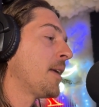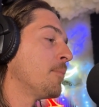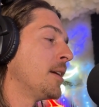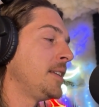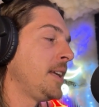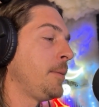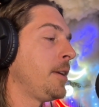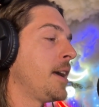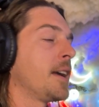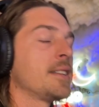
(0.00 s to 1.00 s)
my
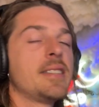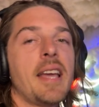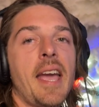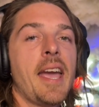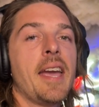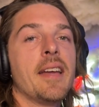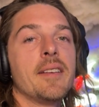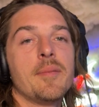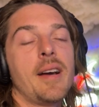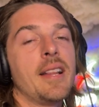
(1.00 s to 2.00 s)
DBX, and
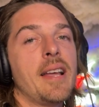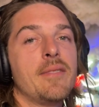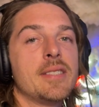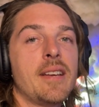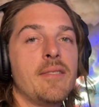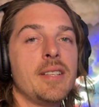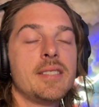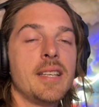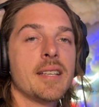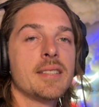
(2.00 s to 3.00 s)
my
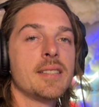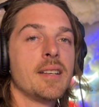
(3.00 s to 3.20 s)
1176